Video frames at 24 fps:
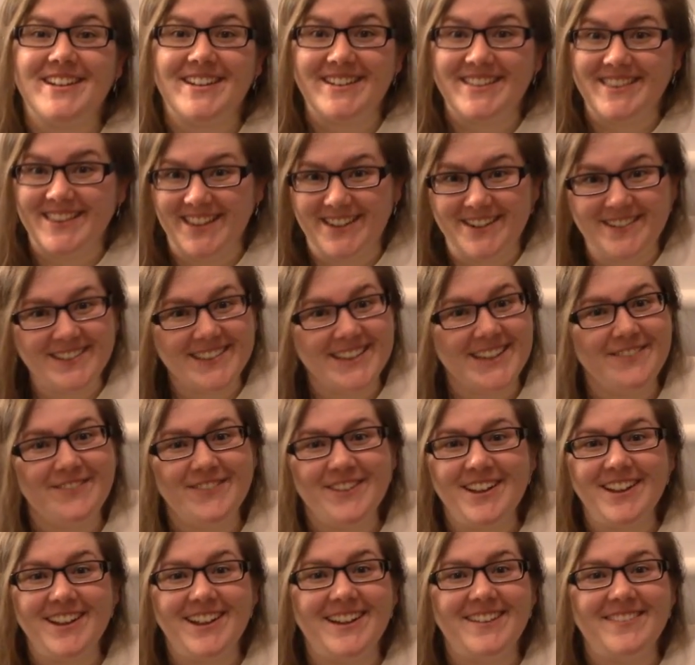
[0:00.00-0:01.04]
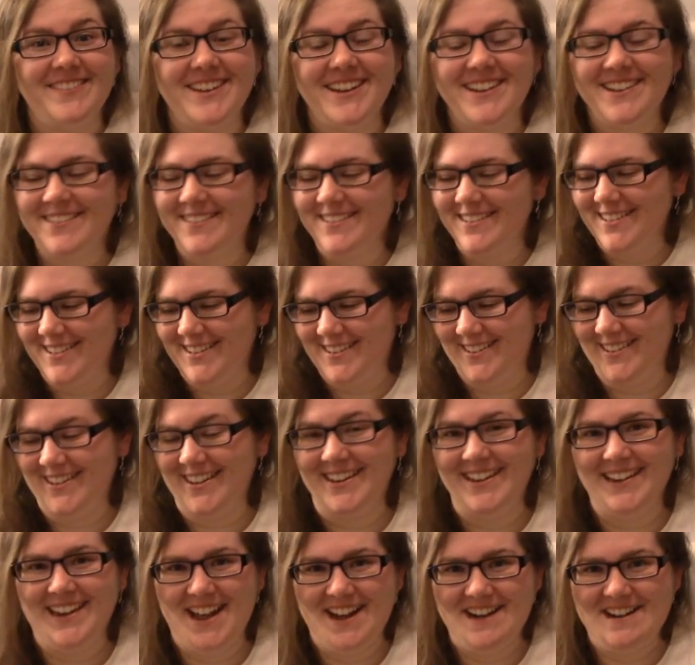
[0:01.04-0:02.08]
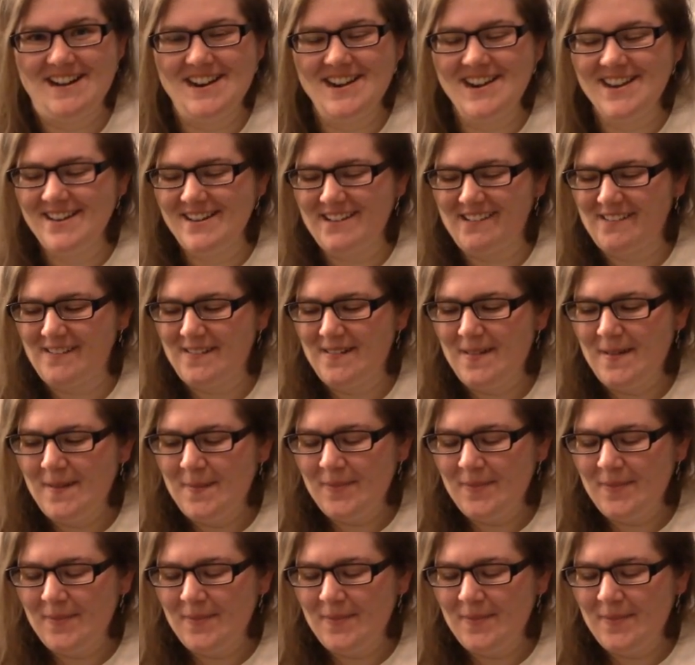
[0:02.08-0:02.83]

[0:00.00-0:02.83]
literally forgot what I ordered, and now I know.